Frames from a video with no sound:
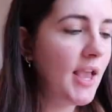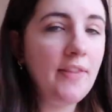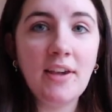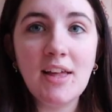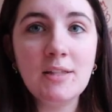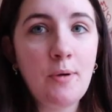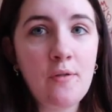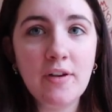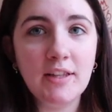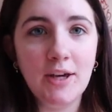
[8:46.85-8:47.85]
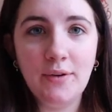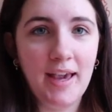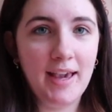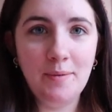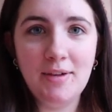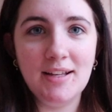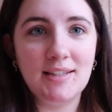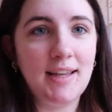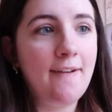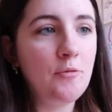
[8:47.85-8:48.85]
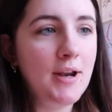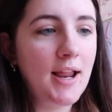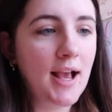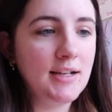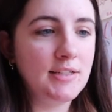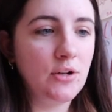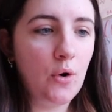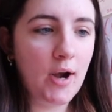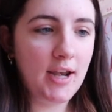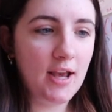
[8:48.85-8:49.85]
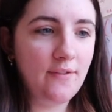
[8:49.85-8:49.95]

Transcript: And like, that's perfectly okay because like everybody has their own idea